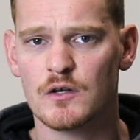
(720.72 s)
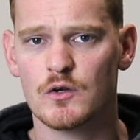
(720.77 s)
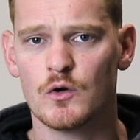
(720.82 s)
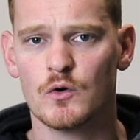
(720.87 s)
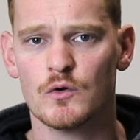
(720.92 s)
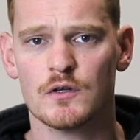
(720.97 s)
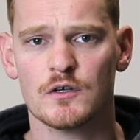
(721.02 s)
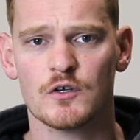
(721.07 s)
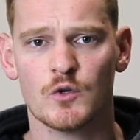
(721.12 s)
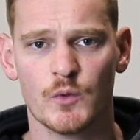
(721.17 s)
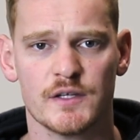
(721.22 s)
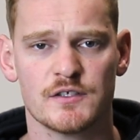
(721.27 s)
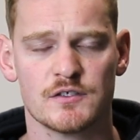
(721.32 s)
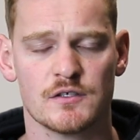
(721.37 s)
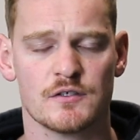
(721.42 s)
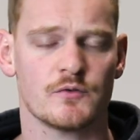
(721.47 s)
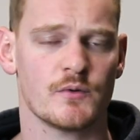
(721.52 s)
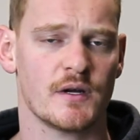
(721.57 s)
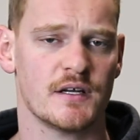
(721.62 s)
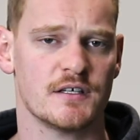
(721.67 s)
I called it
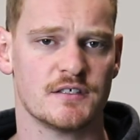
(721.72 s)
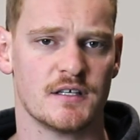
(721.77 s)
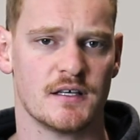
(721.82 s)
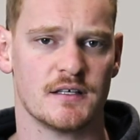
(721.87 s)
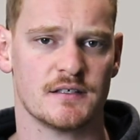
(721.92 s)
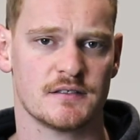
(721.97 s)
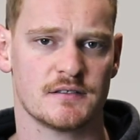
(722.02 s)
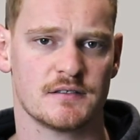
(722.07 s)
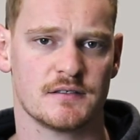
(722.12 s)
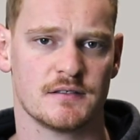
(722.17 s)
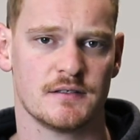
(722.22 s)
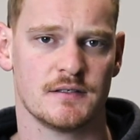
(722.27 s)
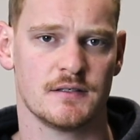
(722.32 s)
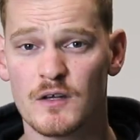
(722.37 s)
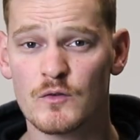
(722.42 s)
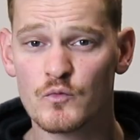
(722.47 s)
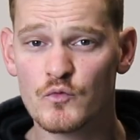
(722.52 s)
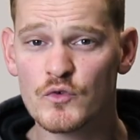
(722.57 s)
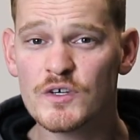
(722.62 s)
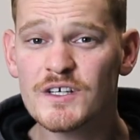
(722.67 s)
quits on the range test.
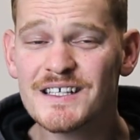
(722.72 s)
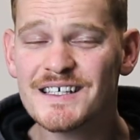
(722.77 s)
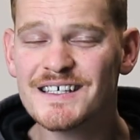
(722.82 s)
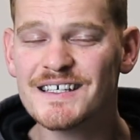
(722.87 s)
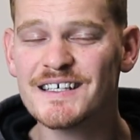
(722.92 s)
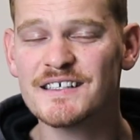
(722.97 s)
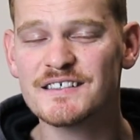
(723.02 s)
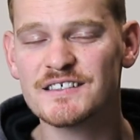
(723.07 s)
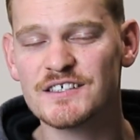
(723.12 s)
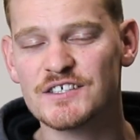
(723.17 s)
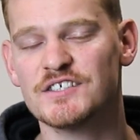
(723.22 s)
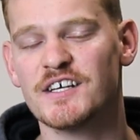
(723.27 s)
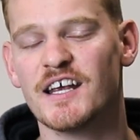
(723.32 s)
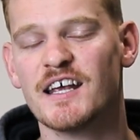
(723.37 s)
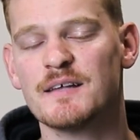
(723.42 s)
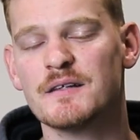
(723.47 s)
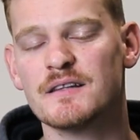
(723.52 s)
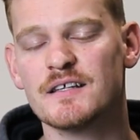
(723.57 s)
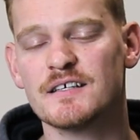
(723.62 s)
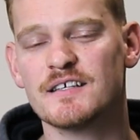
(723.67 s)
It really is a
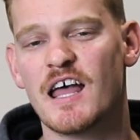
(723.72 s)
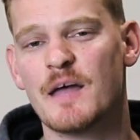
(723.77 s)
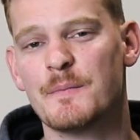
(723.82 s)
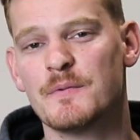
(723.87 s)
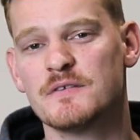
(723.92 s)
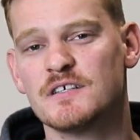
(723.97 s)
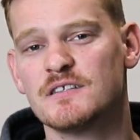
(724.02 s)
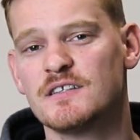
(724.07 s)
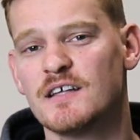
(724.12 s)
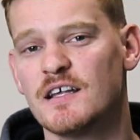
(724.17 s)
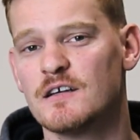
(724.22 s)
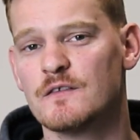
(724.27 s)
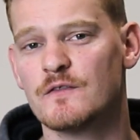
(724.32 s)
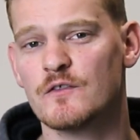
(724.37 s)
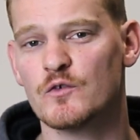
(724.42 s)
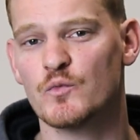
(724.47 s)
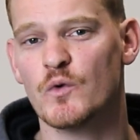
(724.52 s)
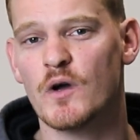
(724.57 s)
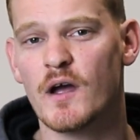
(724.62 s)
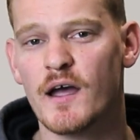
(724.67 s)
shame that this happens at the end of
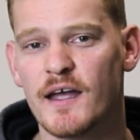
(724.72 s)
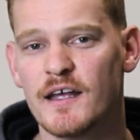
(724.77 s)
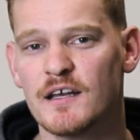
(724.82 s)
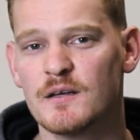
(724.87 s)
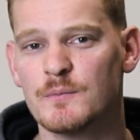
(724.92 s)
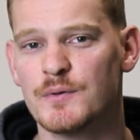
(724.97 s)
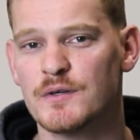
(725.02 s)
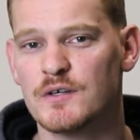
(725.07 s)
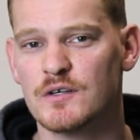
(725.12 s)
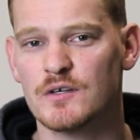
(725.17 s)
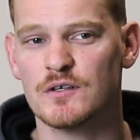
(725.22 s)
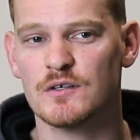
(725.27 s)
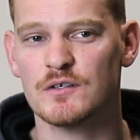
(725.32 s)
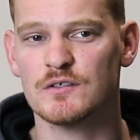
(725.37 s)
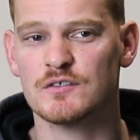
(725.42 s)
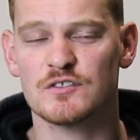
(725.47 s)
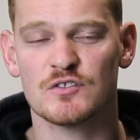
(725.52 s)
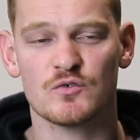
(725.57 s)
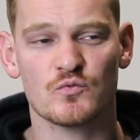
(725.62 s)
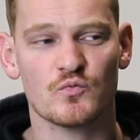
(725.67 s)
the ride
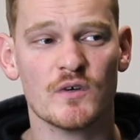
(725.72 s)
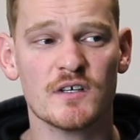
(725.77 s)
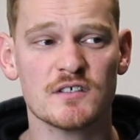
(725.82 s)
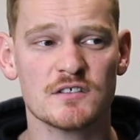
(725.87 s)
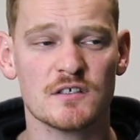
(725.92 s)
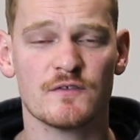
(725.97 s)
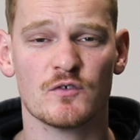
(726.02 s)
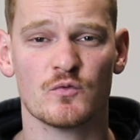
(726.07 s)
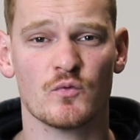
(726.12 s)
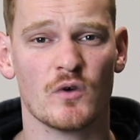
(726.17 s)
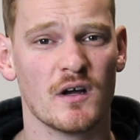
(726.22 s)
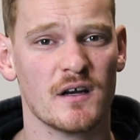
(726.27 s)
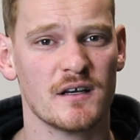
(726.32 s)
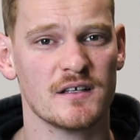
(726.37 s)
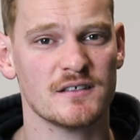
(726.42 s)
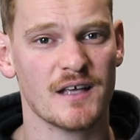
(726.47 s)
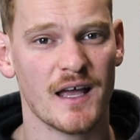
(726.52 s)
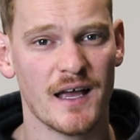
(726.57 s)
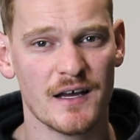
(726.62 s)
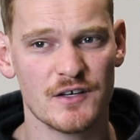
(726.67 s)
because the rest of the ride
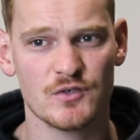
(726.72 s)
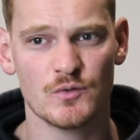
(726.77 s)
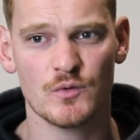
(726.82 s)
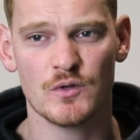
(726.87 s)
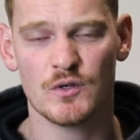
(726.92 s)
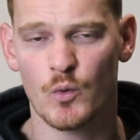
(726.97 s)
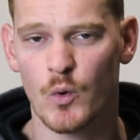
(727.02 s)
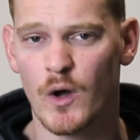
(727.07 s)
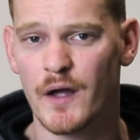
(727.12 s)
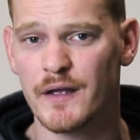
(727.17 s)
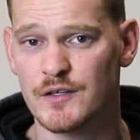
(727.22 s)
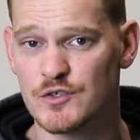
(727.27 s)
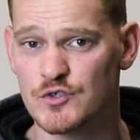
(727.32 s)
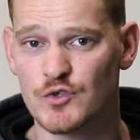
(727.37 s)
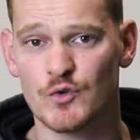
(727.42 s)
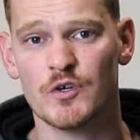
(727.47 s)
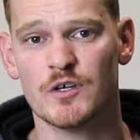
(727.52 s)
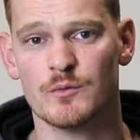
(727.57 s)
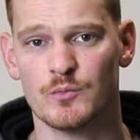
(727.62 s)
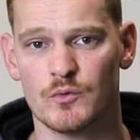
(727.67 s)
is actually quite
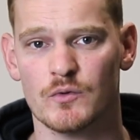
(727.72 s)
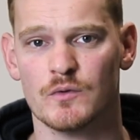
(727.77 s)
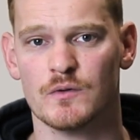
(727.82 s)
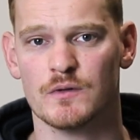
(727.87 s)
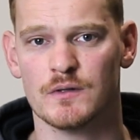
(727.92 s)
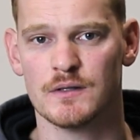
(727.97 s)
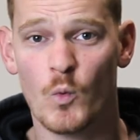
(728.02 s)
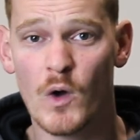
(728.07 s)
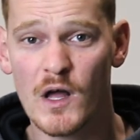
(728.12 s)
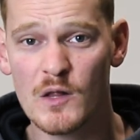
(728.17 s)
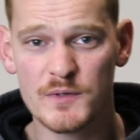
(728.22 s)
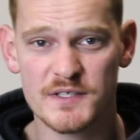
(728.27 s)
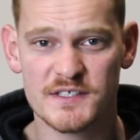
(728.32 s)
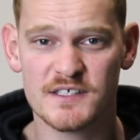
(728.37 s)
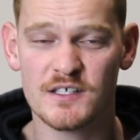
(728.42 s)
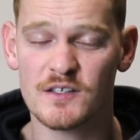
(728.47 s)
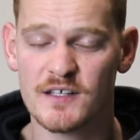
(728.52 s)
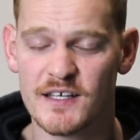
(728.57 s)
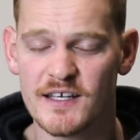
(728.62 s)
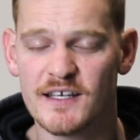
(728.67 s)
enjoyable. While we're
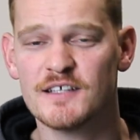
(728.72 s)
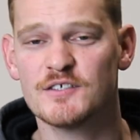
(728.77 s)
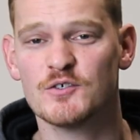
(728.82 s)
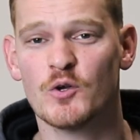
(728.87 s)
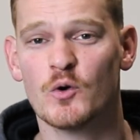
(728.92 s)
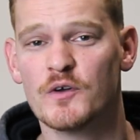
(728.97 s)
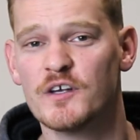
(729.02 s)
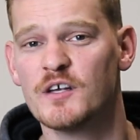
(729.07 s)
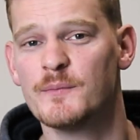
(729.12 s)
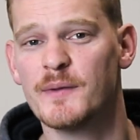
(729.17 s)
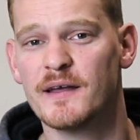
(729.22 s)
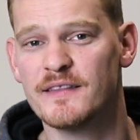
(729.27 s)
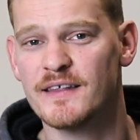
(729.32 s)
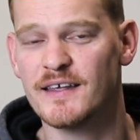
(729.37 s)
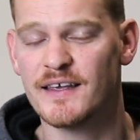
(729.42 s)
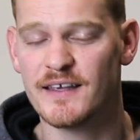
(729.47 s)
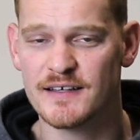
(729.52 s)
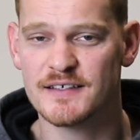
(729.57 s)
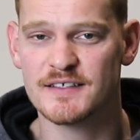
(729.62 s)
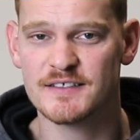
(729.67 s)
still here talking about the
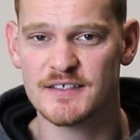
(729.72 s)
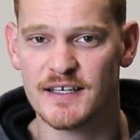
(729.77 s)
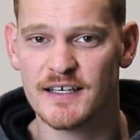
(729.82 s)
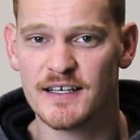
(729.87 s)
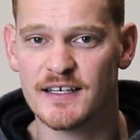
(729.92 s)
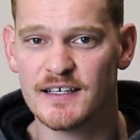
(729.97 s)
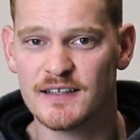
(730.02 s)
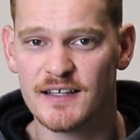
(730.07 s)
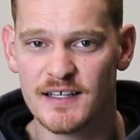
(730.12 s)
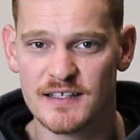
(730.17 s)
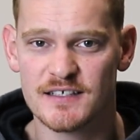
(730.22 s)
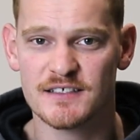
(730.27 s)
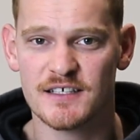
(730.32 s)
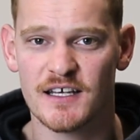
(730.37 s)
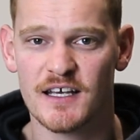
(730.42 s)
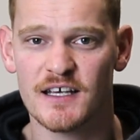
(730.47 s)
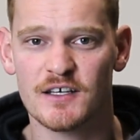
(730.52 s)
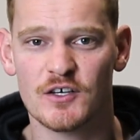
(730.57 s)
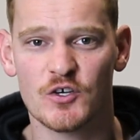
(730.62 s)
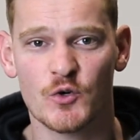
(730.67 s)
ESC, let's
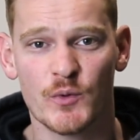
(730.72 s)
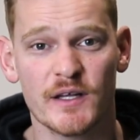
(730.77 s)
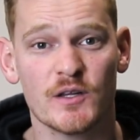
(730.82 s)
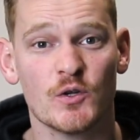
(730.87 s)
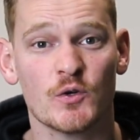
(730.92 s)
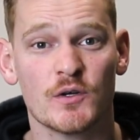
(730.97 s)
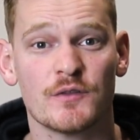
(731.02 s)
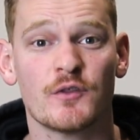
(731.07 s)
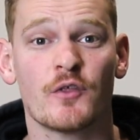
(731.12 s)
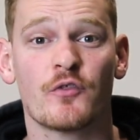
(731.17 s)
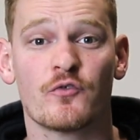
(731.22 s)
take a quick look at the